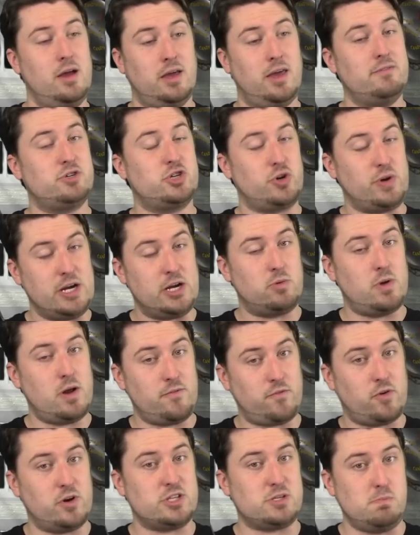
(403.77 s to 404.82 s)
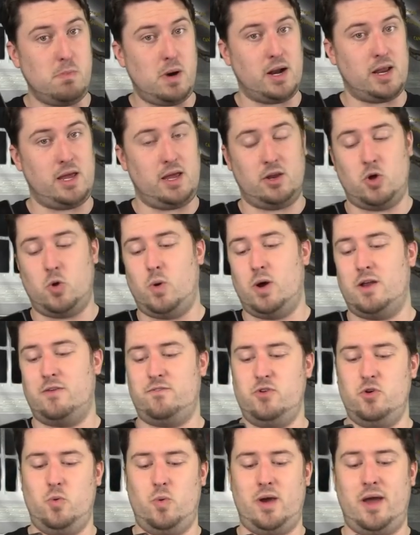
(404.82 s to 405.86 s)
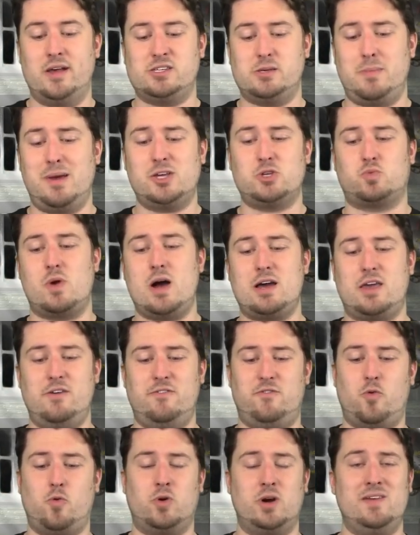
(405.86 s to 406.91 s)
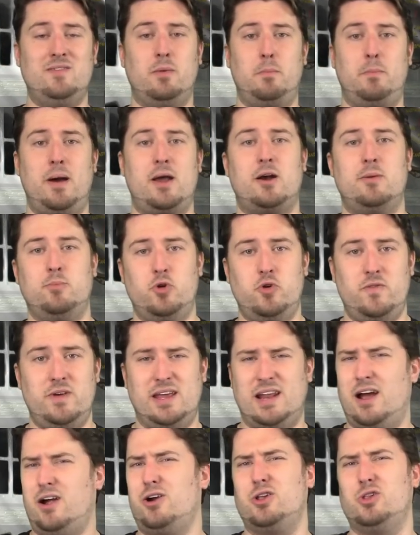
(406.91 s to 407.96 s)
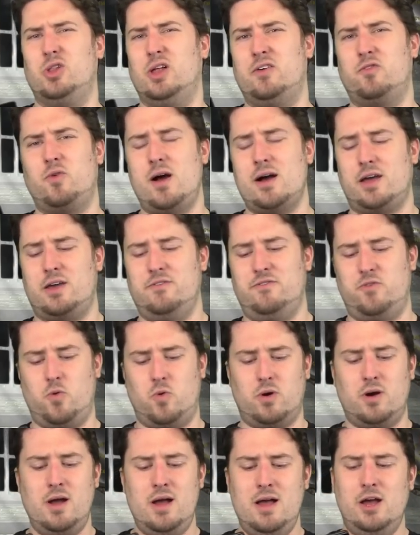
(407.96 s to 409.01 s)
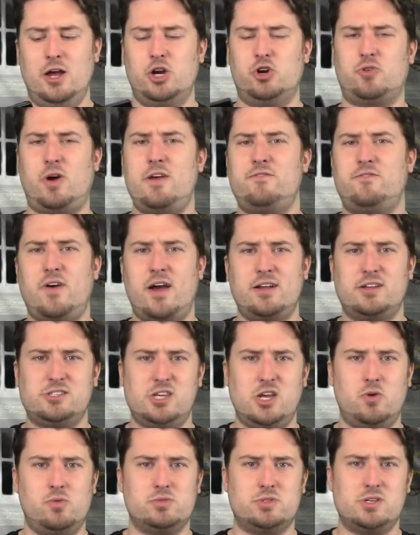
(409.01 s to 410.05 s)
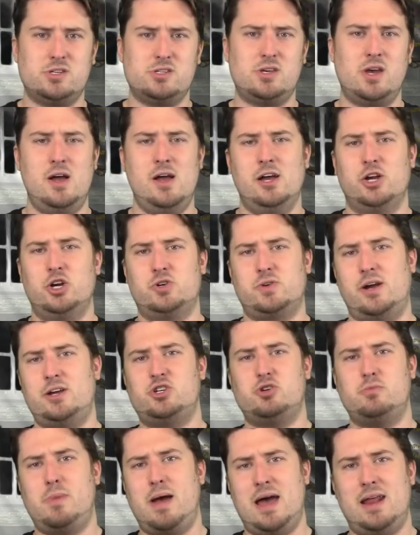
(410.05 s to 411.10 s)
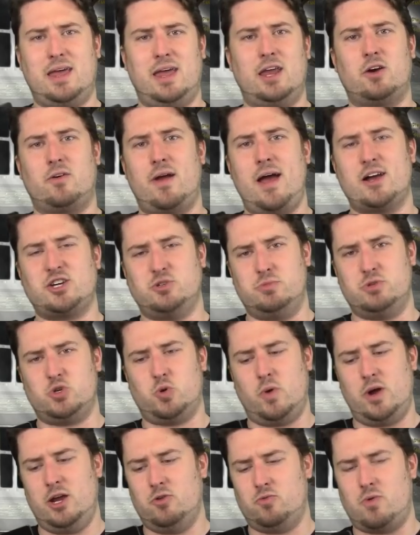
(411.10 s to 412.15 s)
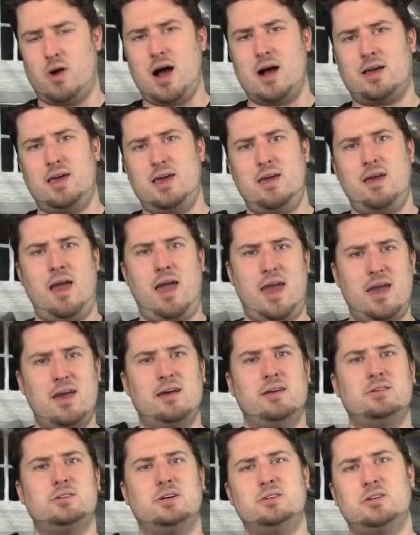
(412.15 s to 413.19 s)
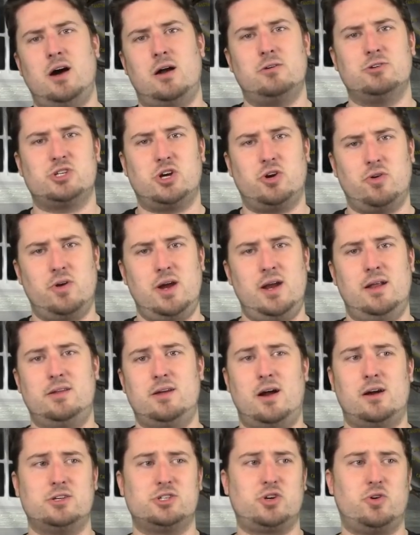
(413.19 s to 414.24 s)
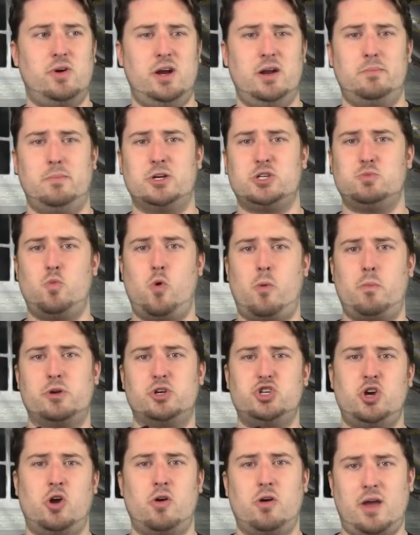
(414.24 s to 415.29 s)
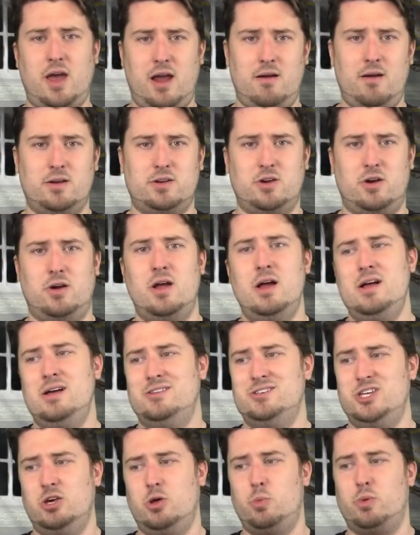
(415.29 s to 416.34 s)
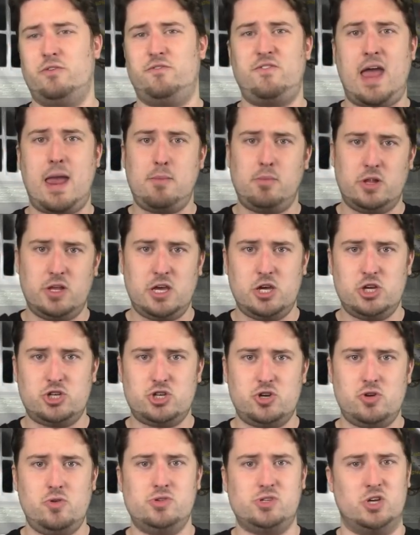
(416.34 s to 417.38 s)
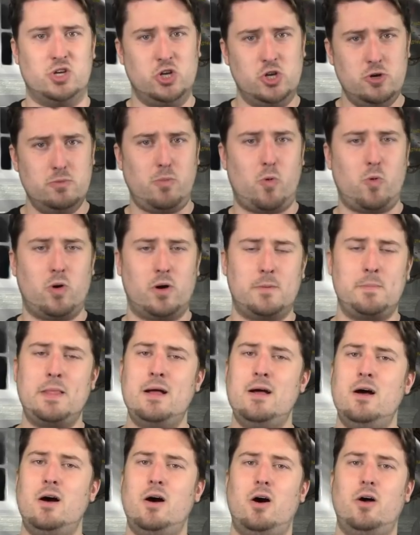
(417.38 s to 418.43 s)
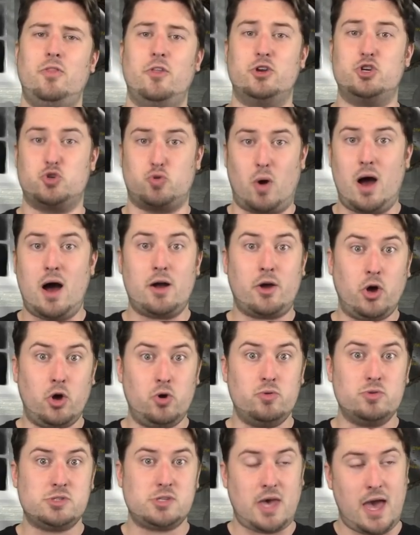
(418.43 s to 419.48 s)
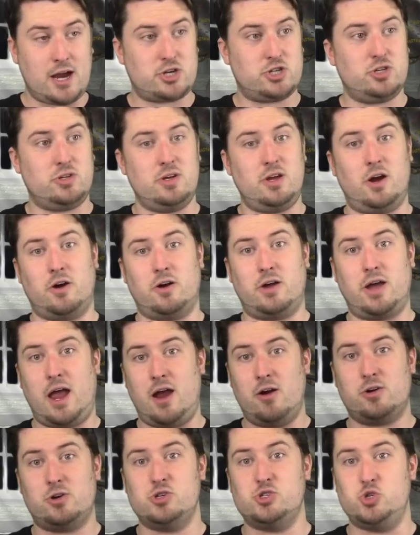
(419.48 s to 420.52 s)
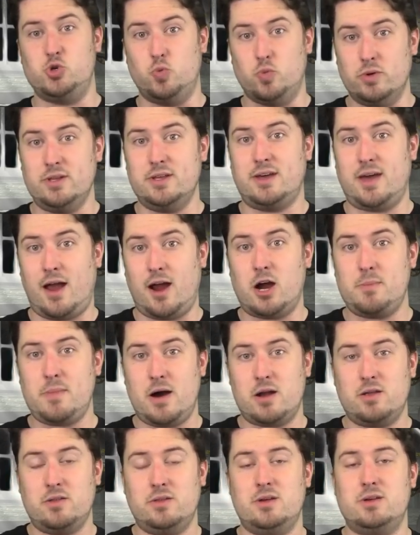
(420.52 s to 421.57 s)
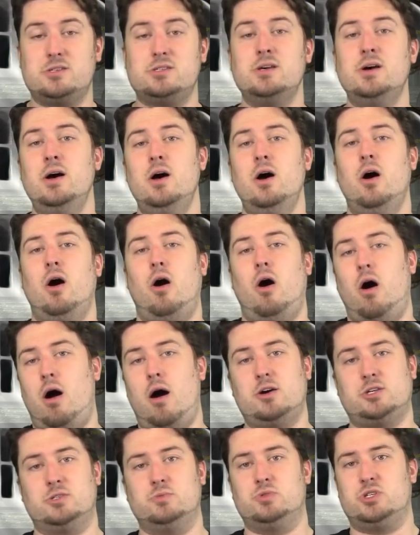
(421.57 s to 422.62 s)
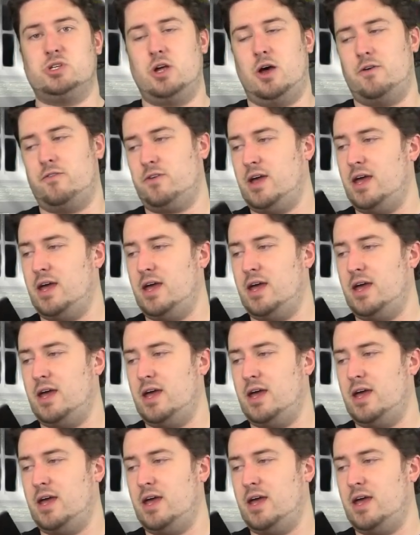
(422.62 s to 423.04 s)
gives Creed a run for its money in quite a few ways. It makes Rocky IV an even better movie, and I already love Rocky IV. Great fight sequences, great dramatic interaction between Rocky and Adonis Creed. Adonis Creed, a much more mature character, dealing with family issues, a newborn. The Dragos actually are characters you really care about in this. Awesome stuff.